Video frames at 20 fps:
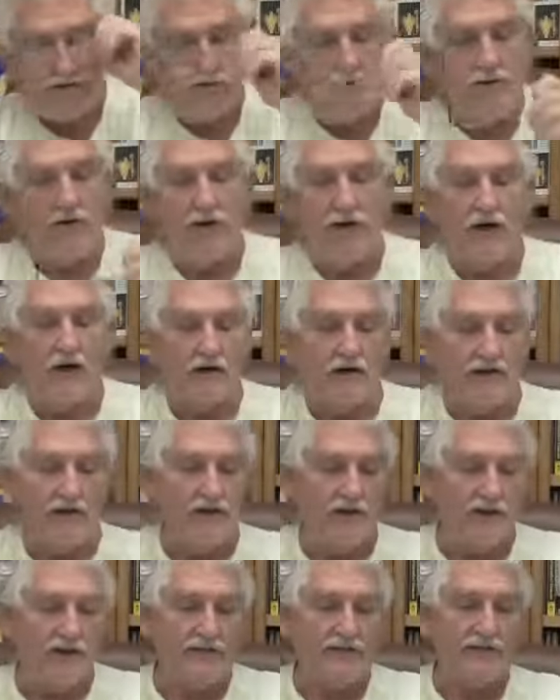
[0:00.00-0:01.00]
You are
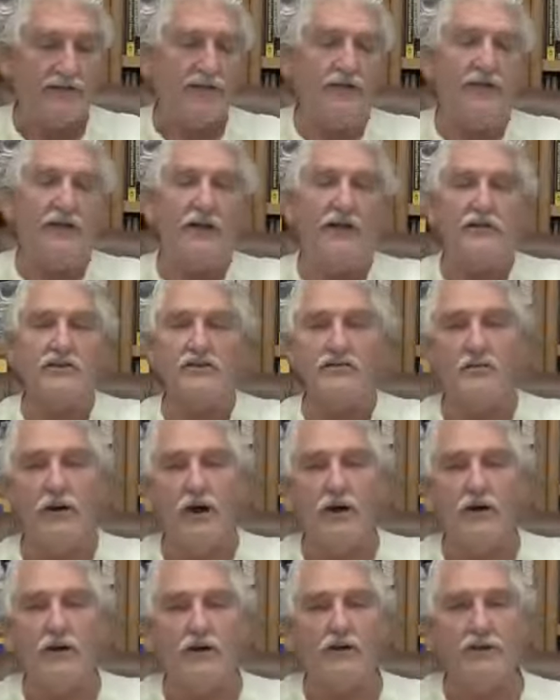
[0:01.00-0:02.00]
crazy and a
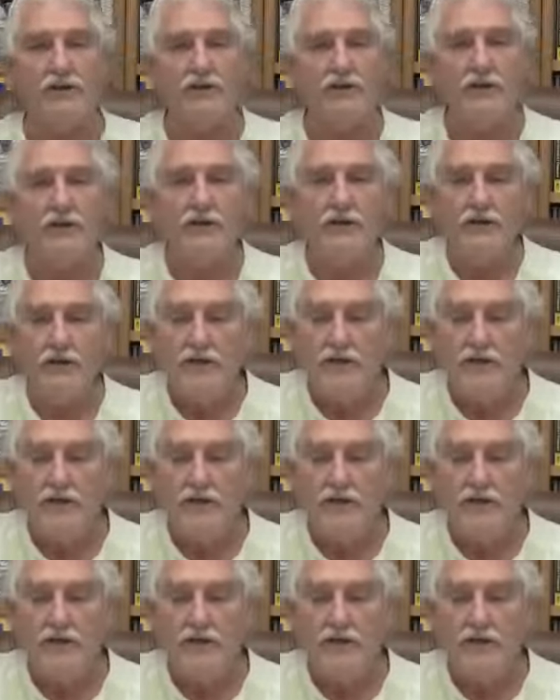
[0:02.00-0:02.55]
smart dude.